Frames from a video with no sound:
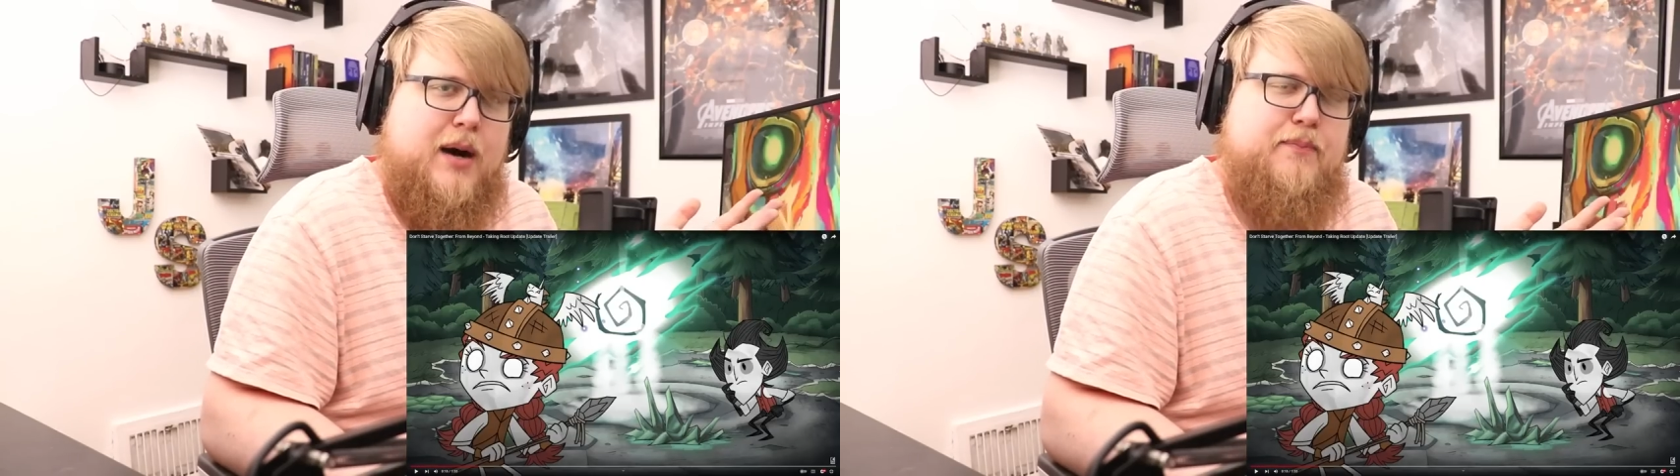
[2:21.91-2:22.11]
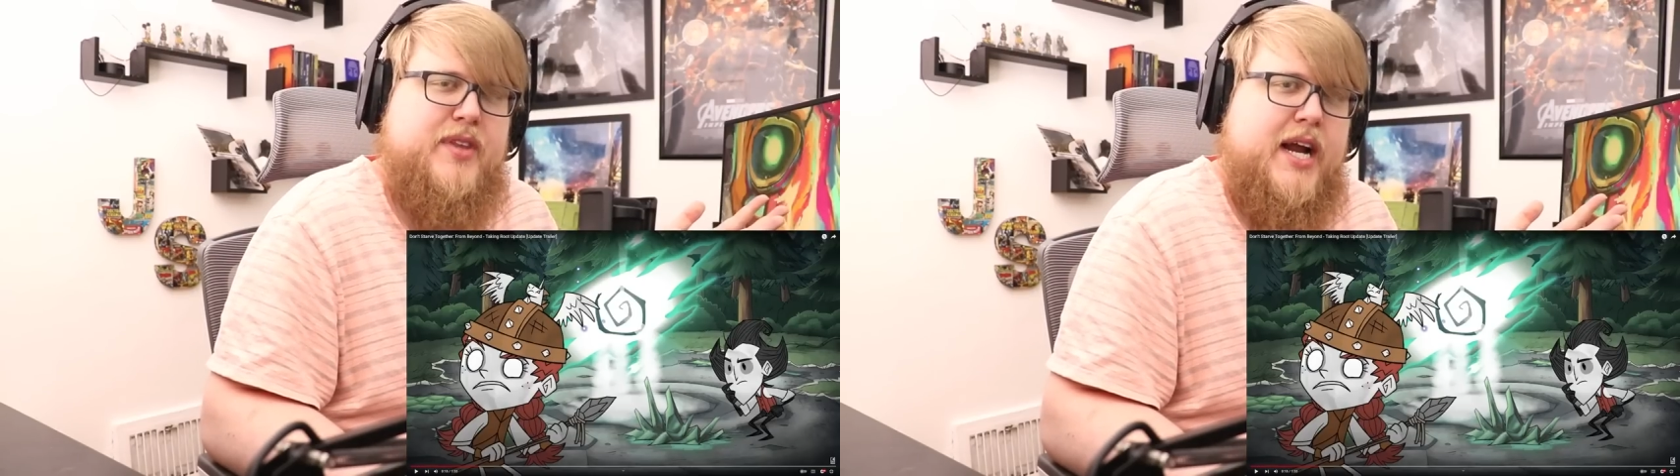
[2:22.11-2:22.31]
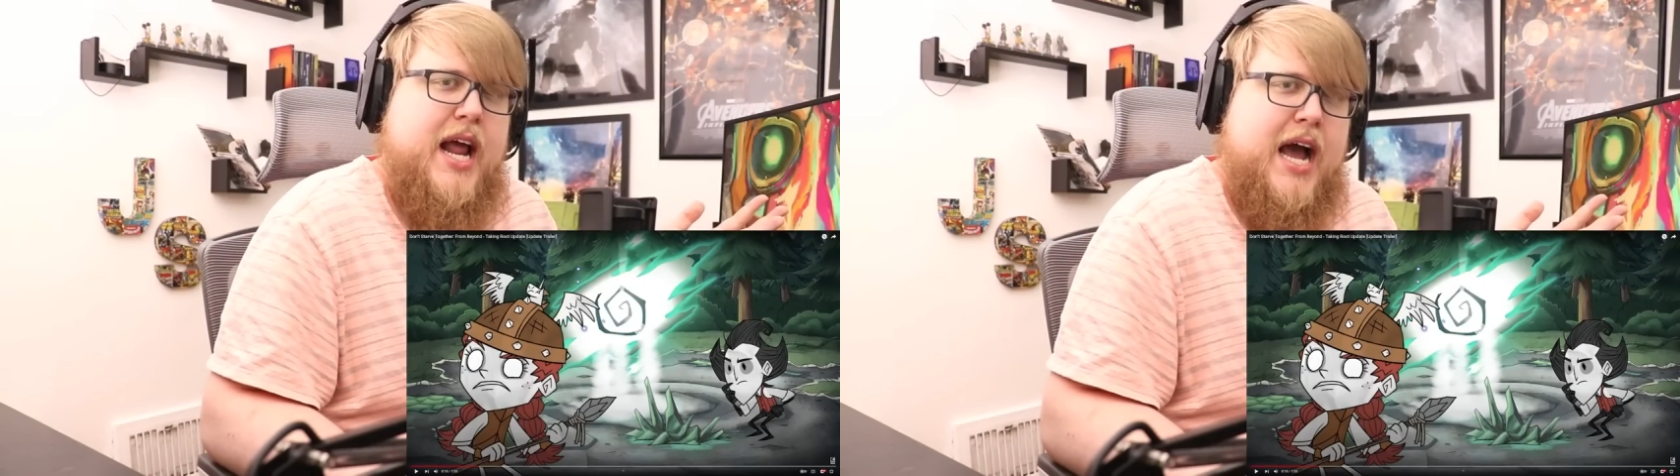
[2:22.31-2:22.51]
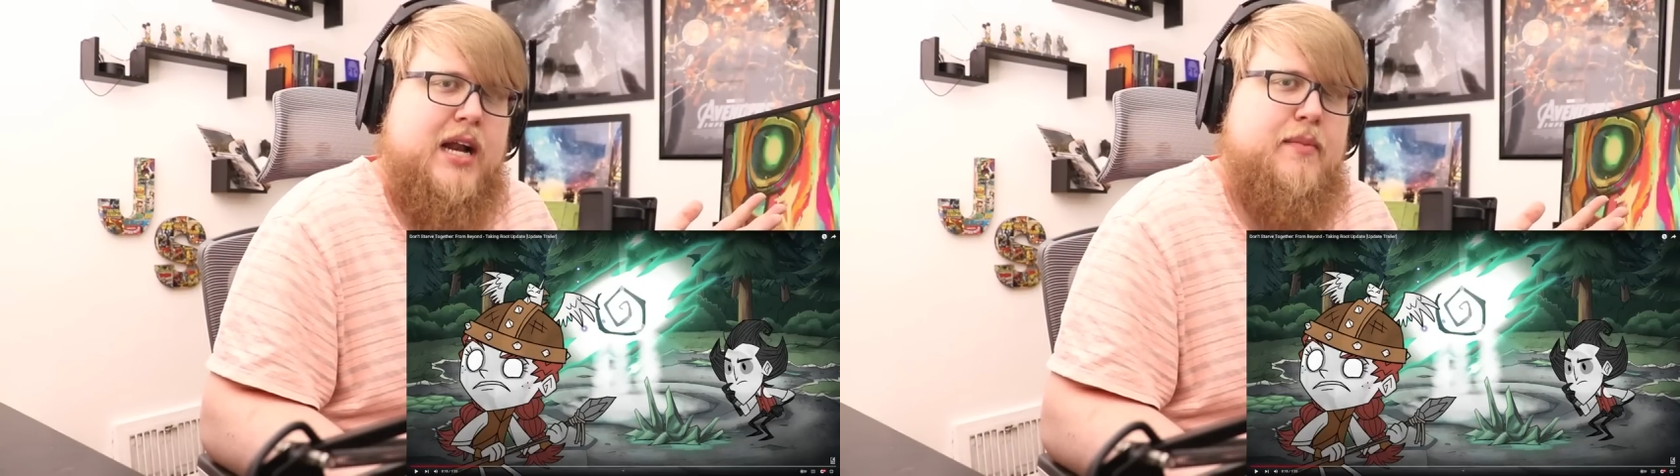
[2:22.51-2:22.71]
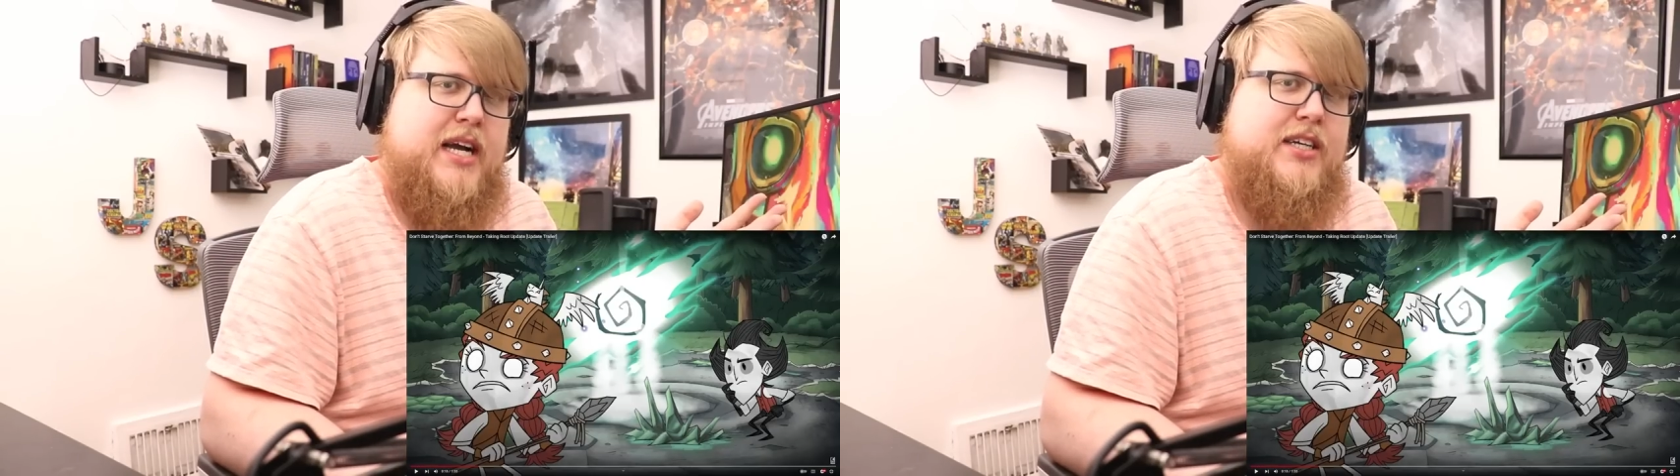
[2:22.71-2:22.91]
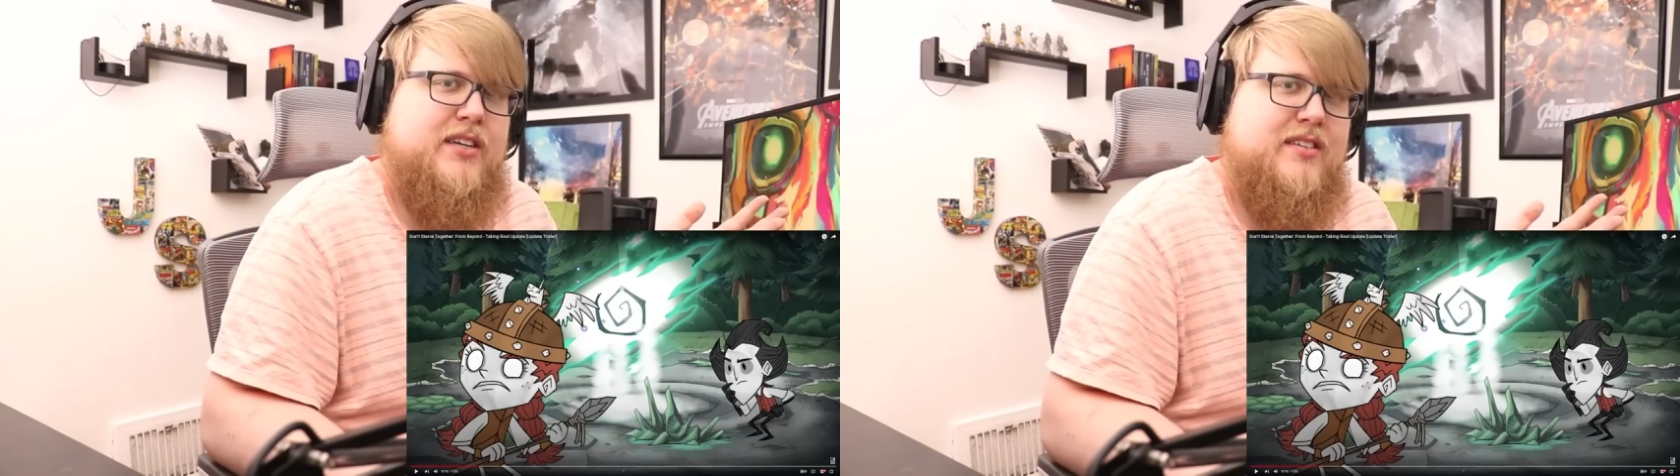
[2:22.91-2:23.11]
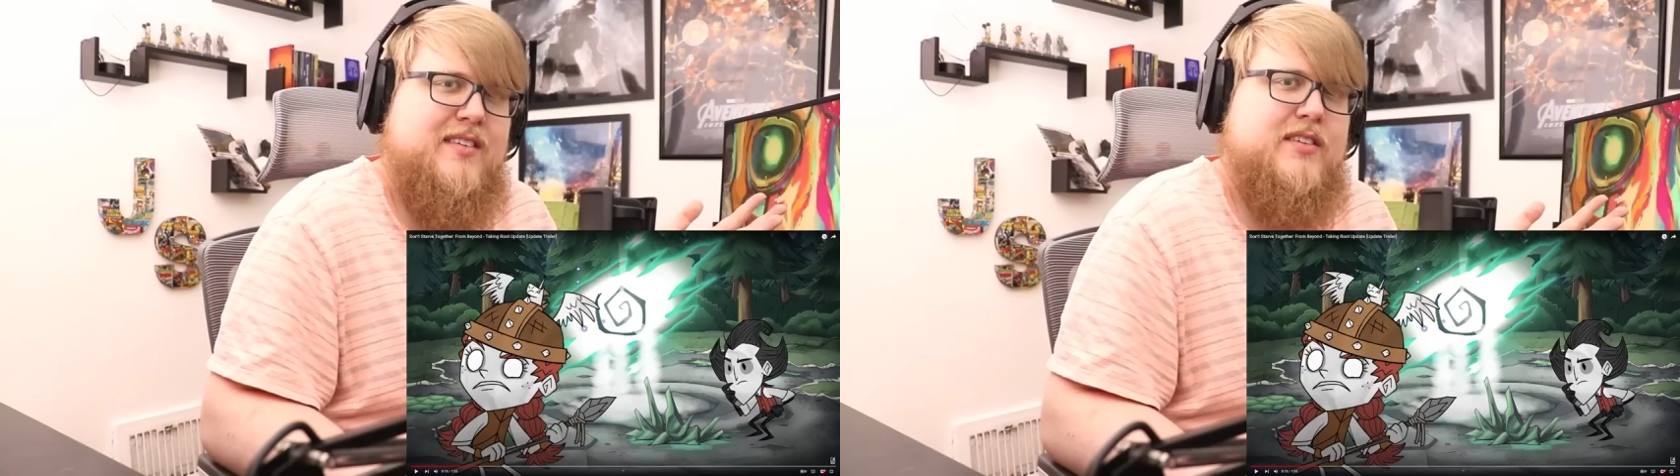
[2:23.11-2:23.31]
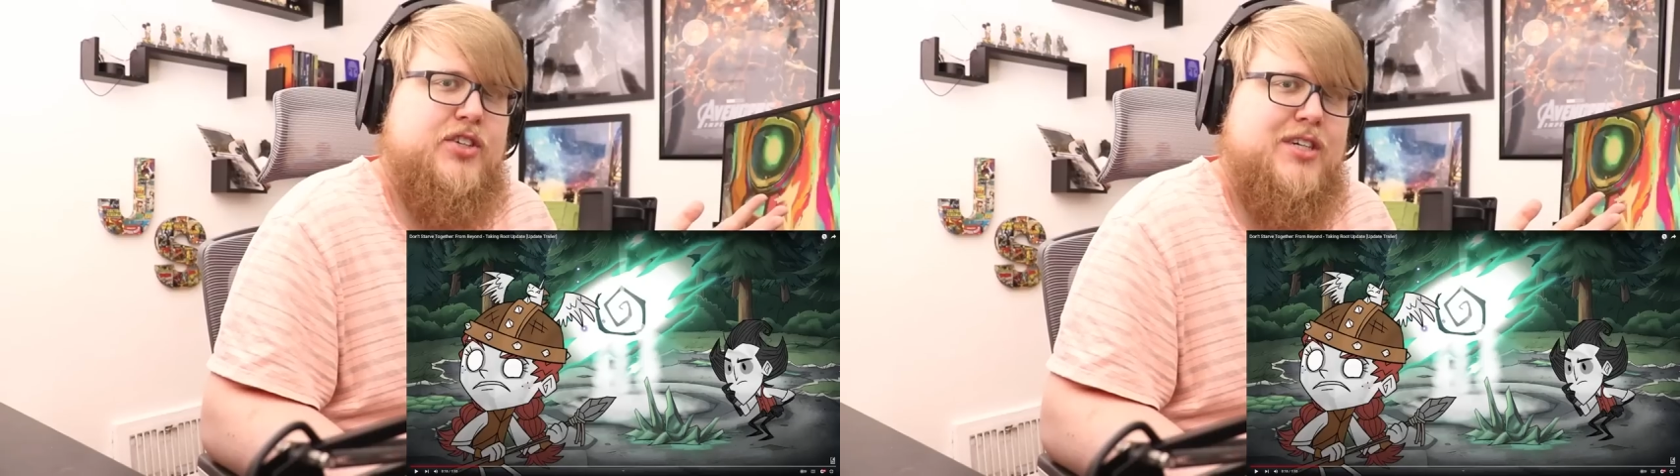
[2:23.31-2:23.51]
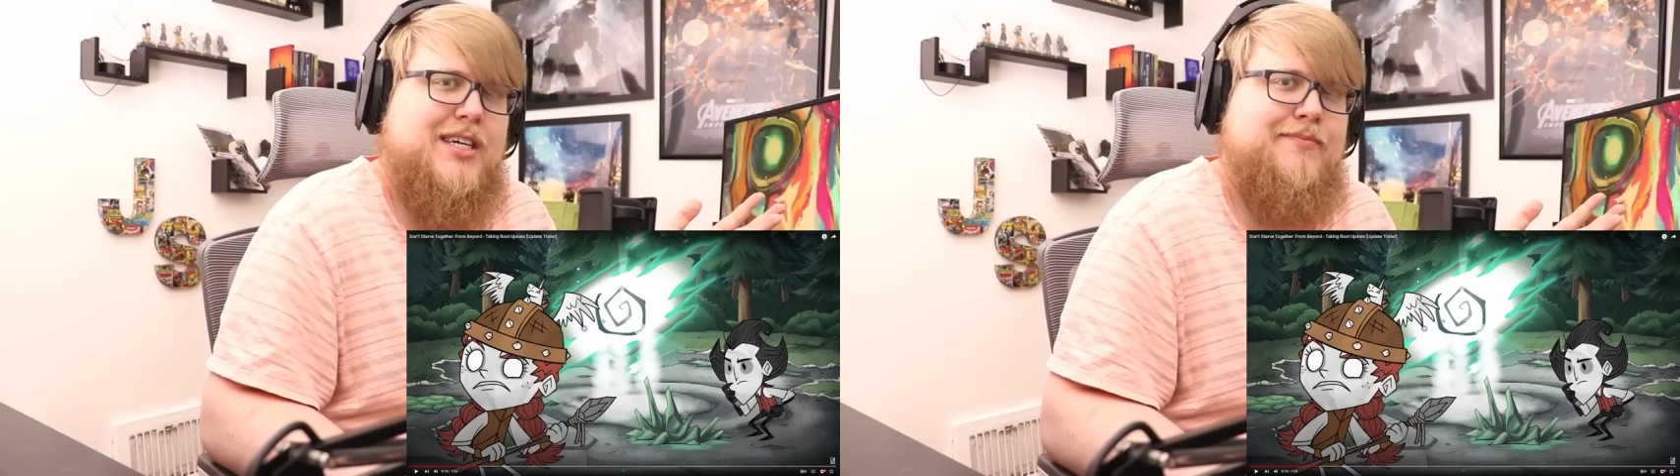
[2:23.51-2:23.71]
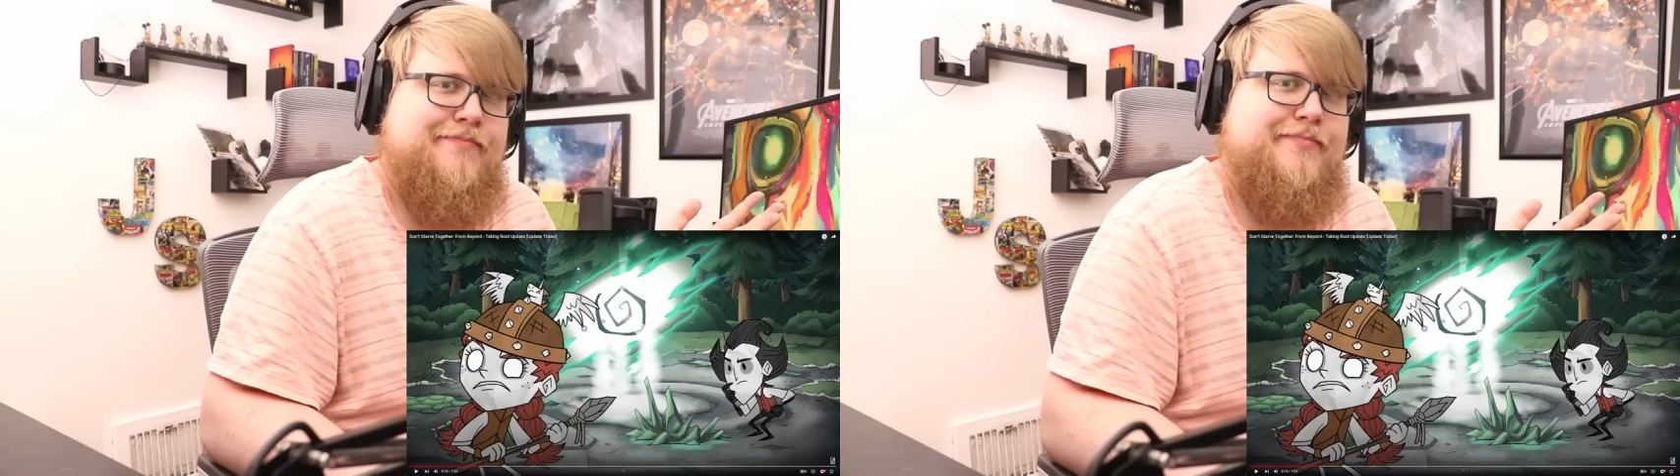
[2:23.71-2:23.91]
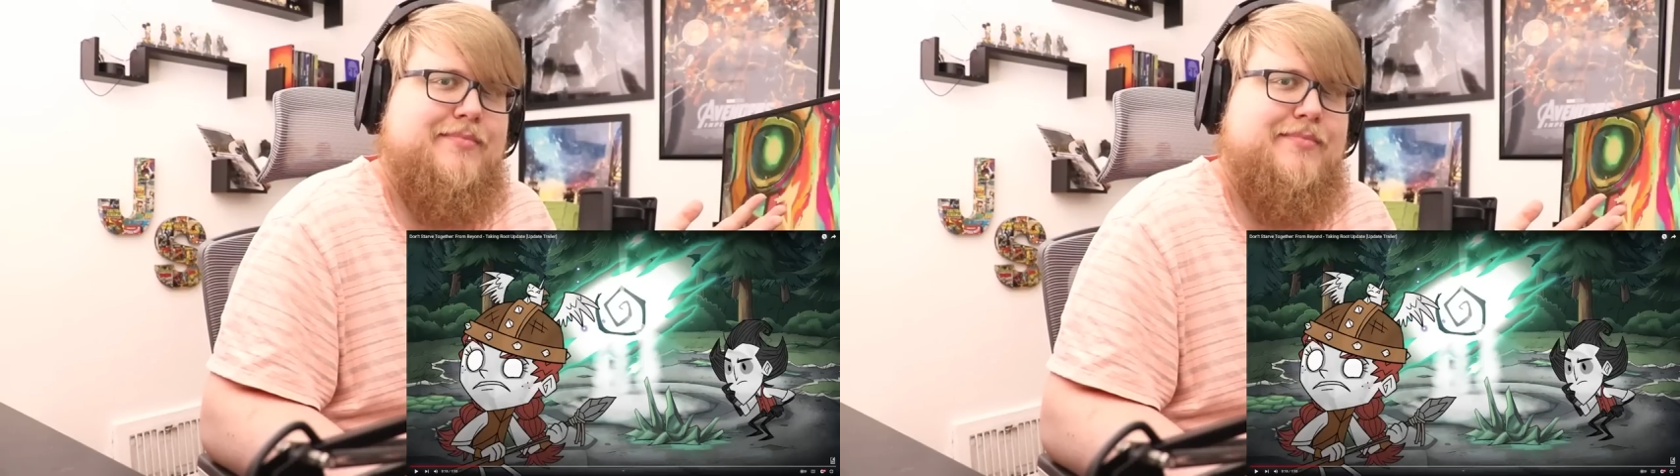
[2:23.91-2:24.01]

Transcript: update animations, isn't she?